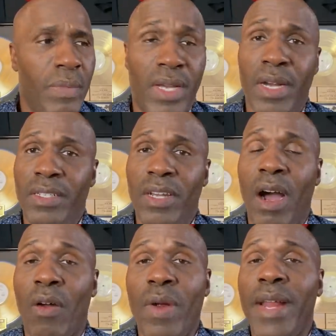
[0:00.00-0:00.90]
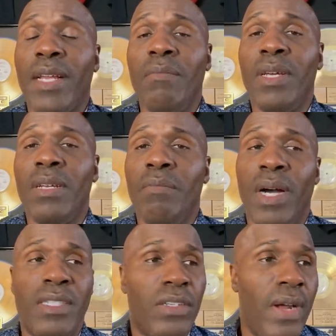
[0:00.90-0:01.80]
because you're already committing a
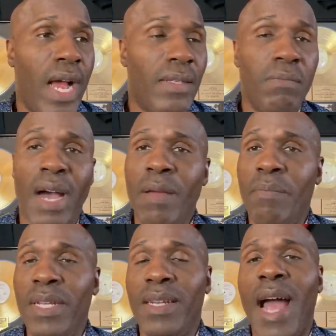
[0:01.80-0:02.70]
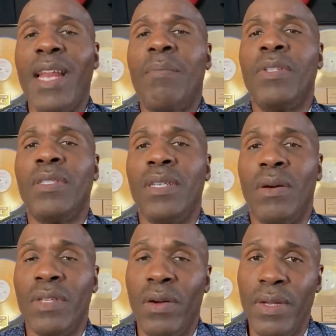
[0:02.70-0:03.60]
bunch of crimes. It might be 90%
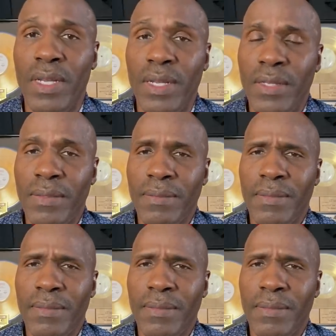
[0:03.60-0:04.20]
on your end.